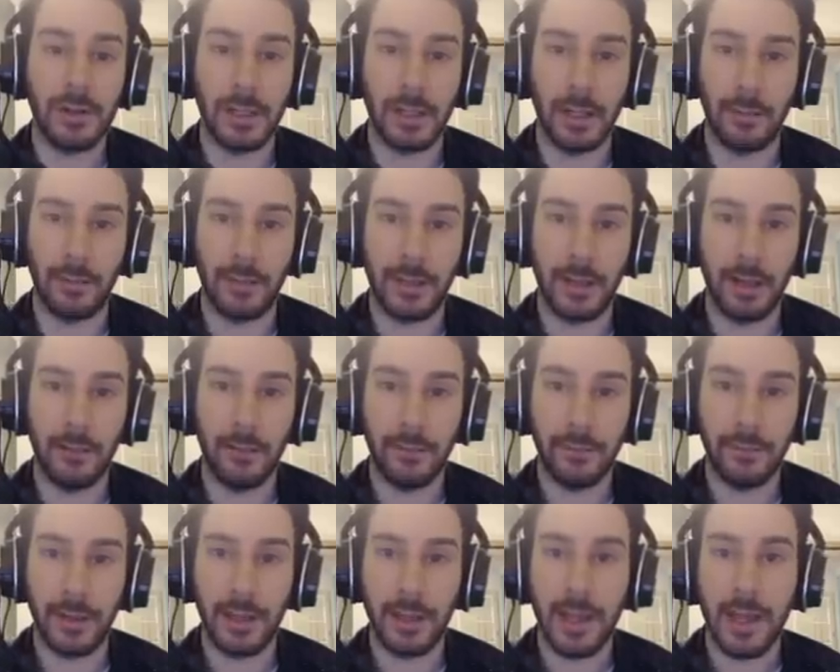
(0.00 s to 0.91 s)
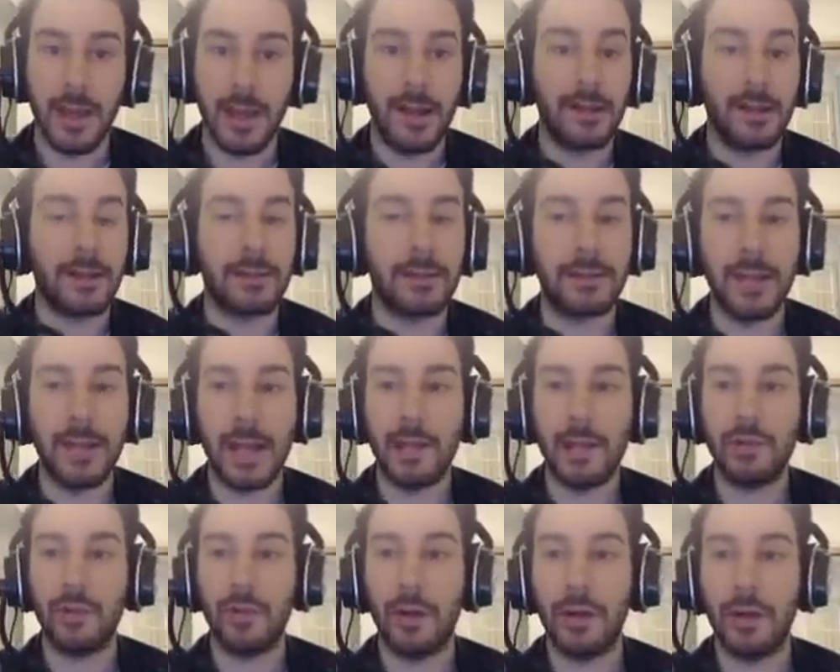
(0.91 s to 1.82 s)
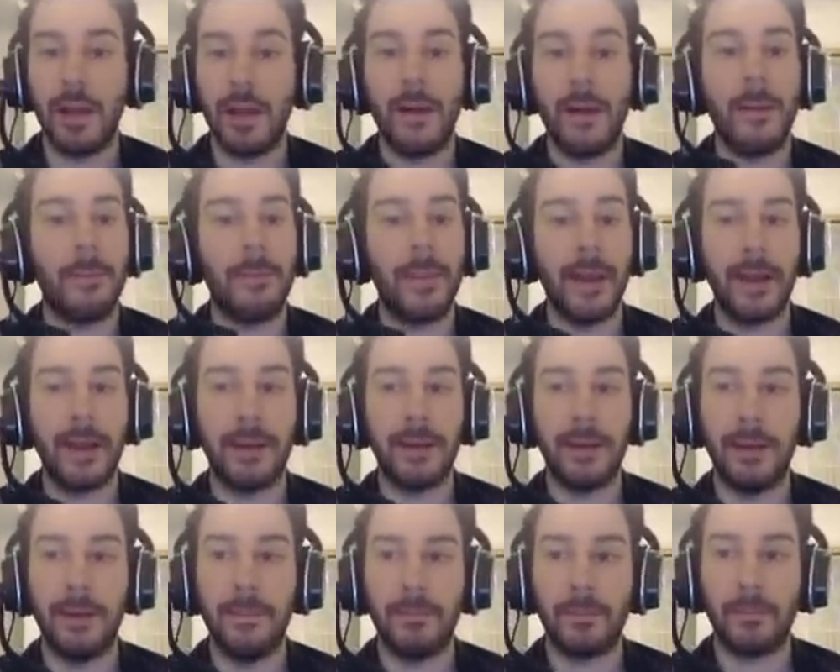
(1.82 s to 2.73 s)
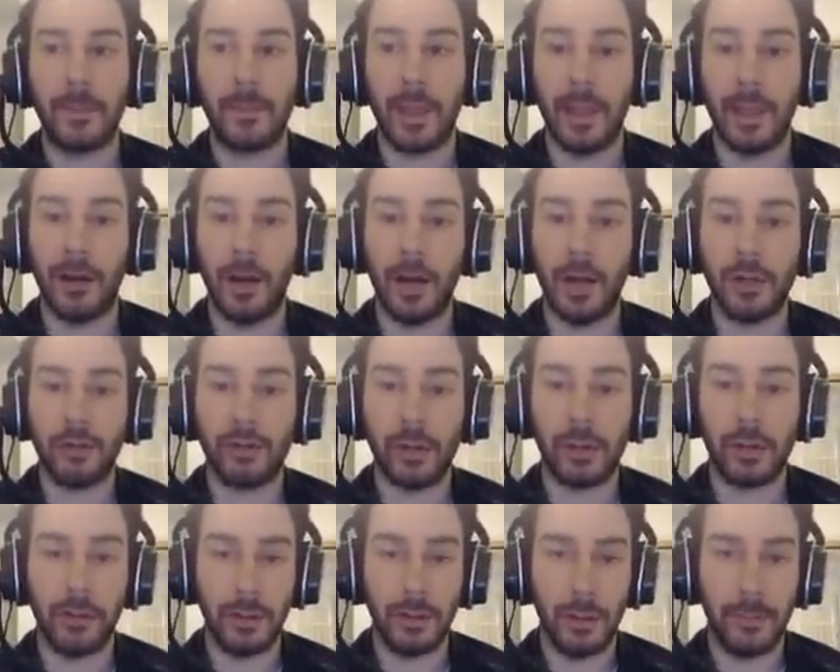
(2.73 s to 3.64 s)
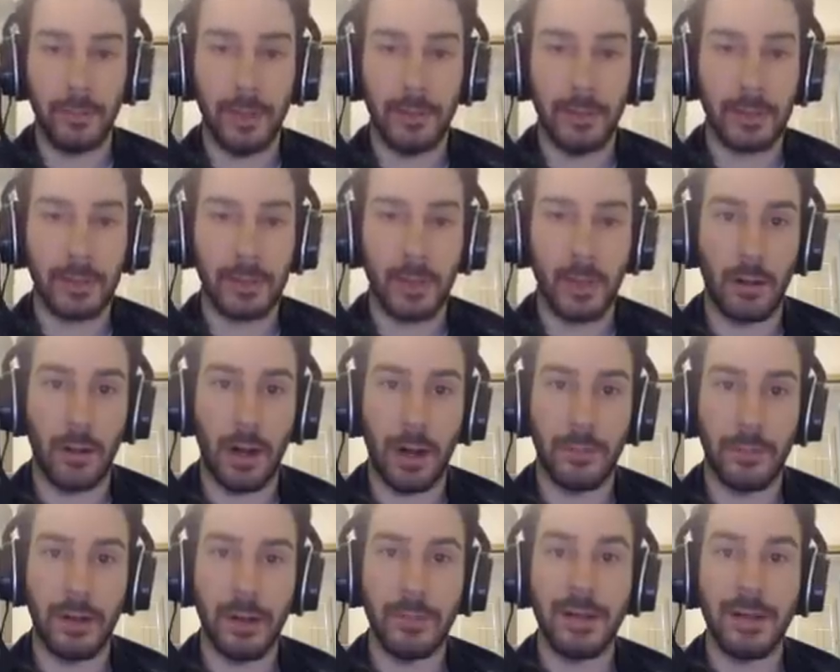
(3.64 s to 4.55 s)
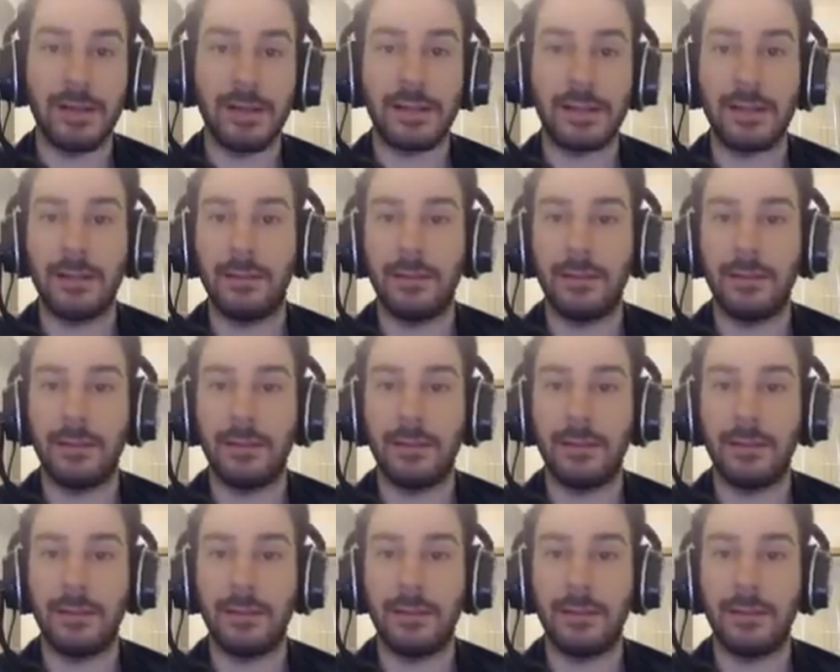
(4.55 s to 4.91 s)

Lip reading: Delphi, Cassandra, Patia, and Audric a little bit. So I'm going to be